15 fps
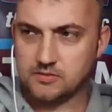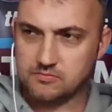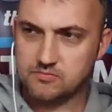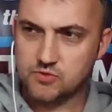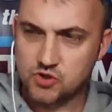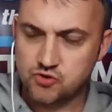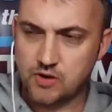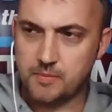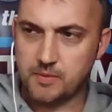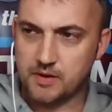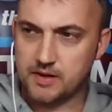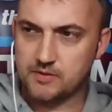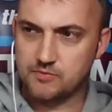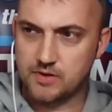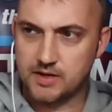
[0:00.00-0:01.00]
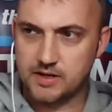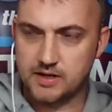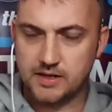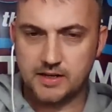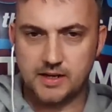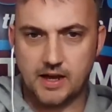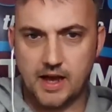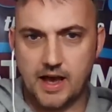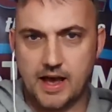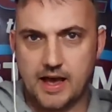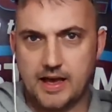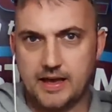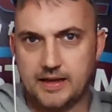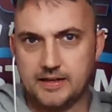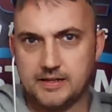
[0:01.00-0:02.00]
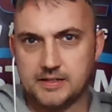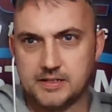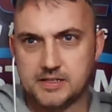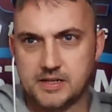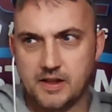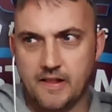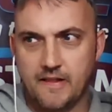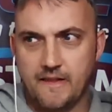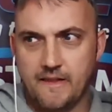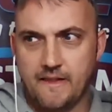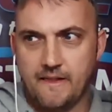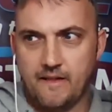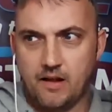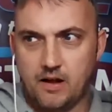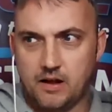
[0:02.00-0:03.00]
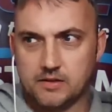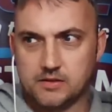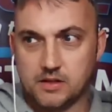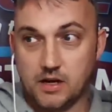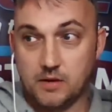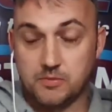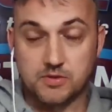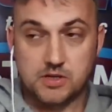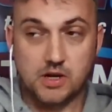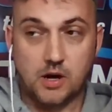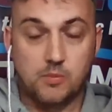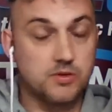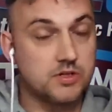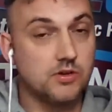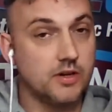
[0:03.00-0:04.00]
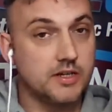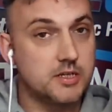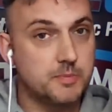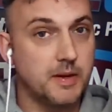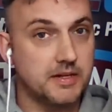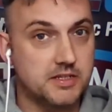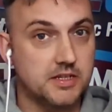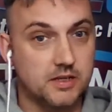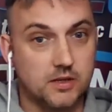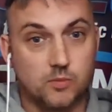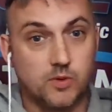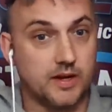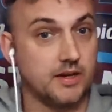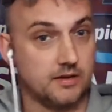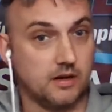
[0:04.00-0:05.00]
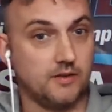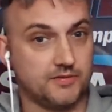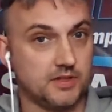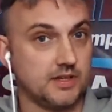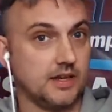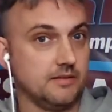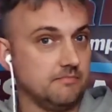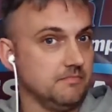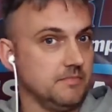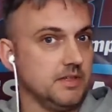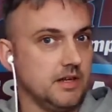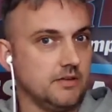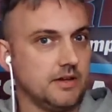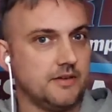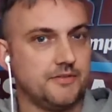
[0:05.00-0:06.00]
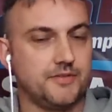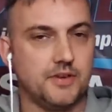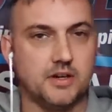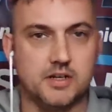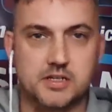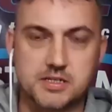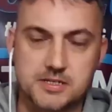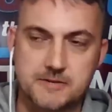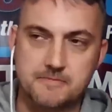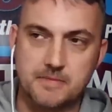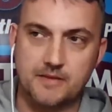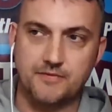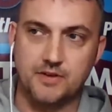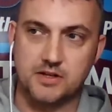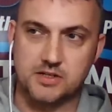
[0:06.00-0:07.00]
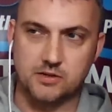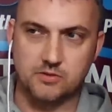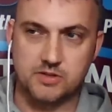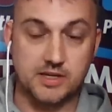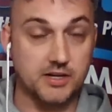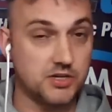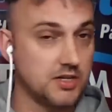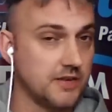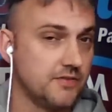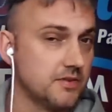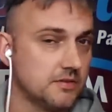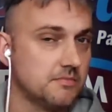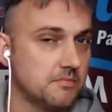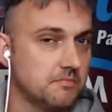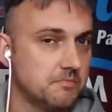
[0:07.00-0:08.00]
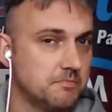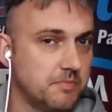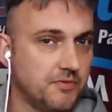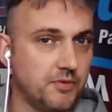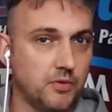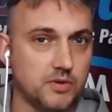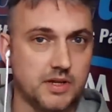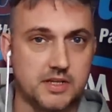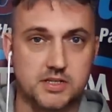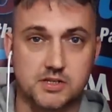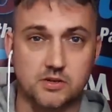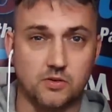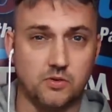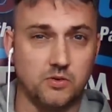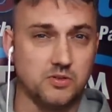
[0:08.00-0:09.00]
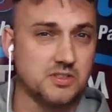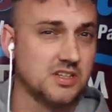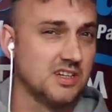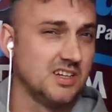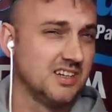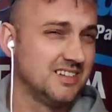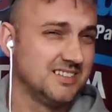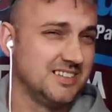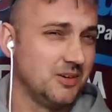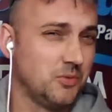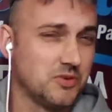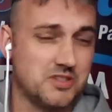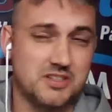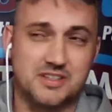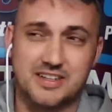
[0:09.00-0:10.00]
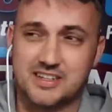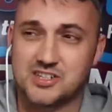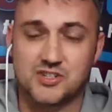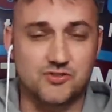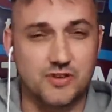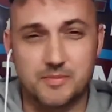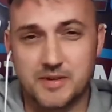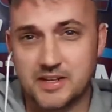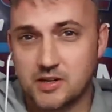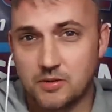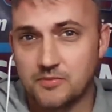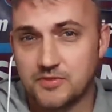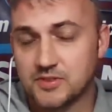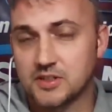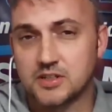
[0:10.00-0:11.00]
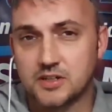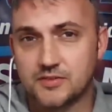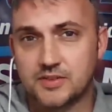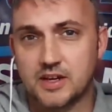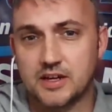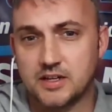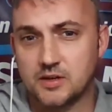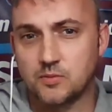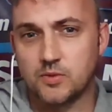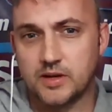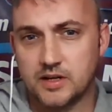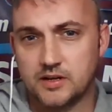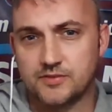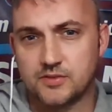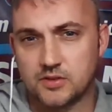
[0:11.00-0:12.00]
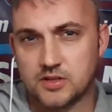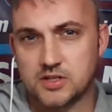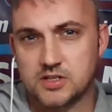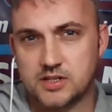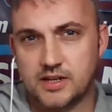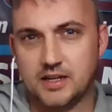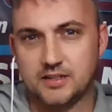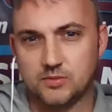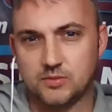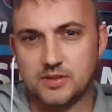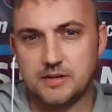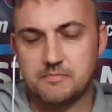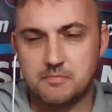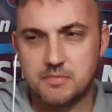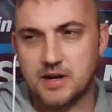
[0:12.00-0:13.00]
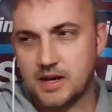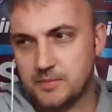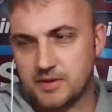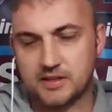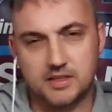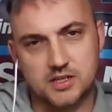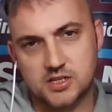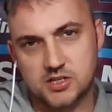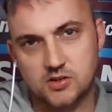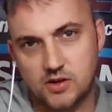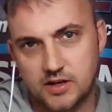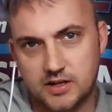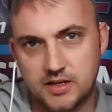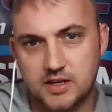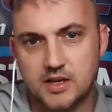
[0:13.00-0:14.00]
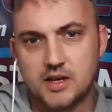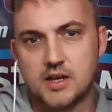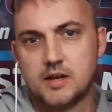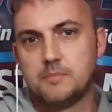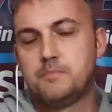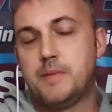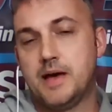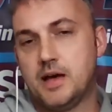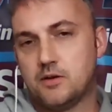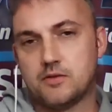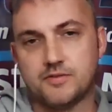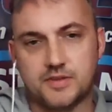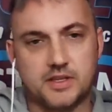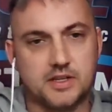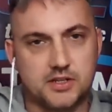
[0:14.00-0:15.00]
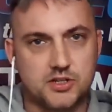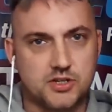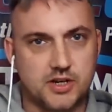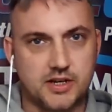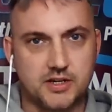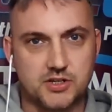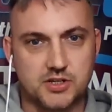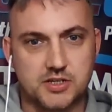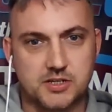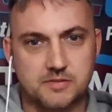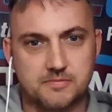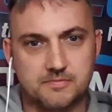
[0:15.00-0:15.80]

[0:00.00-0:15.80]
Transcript: troubling, really, and I was not expecting to win after that. That first little section, even before they scored. I wasn't extremely confident of getting the win. I've got to say, I thought they maybe had the slightly better of the exchanges.